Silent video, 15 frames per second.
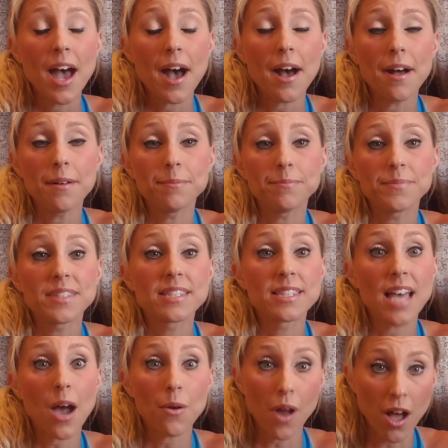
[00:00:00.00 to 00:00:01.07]

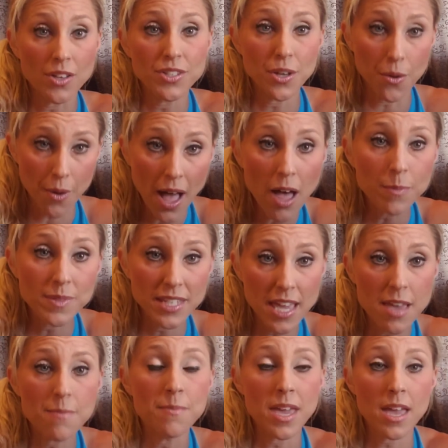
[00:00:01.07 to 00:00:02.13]
That also helps
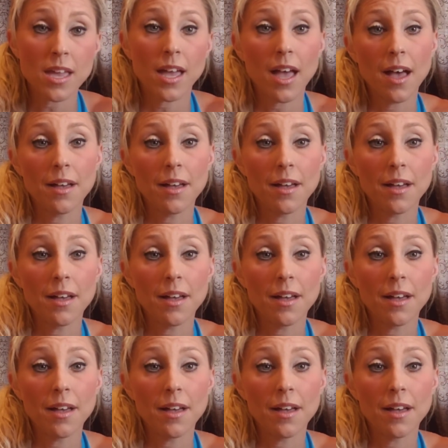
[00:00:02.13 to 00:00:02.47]
keep me